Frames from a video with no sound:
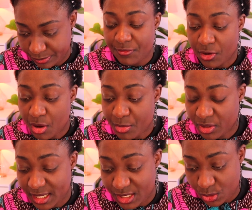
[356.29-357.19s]
If you're coming
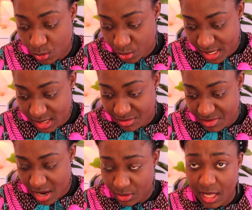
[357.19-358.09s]
under the student
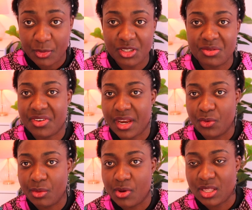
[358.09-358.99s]
route, I'm going to be very
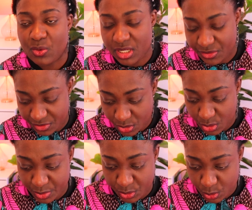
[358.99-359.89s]
quick, I don't want this video
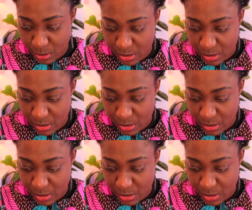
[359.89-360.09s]
to be too